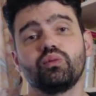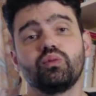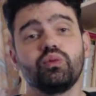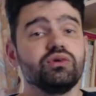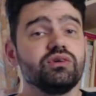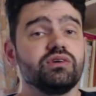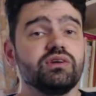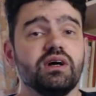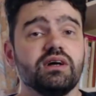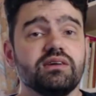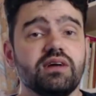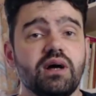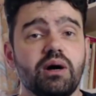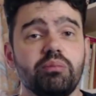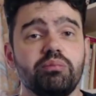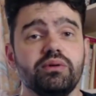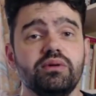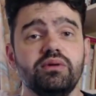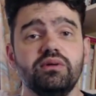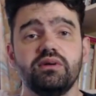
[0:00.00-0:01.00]
Once that's
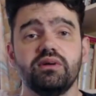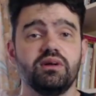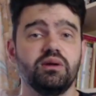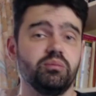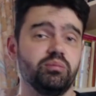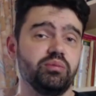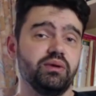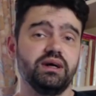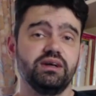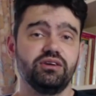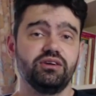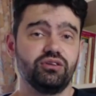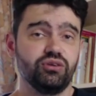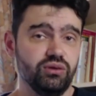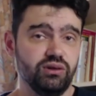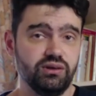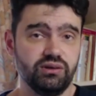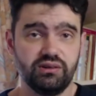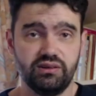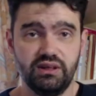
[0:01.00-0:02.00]
happened and the brain has
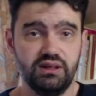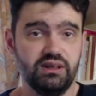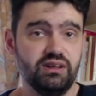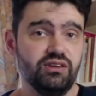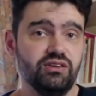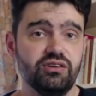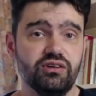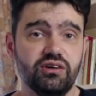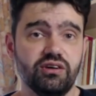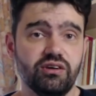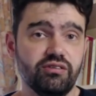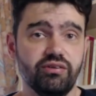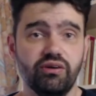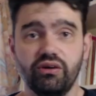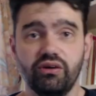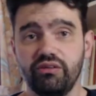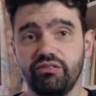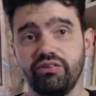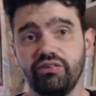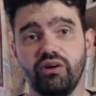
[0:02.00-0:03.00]
done its knee jerk
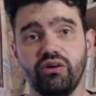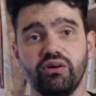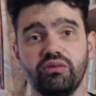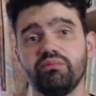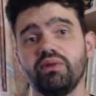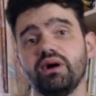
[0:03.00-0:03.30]
fight flight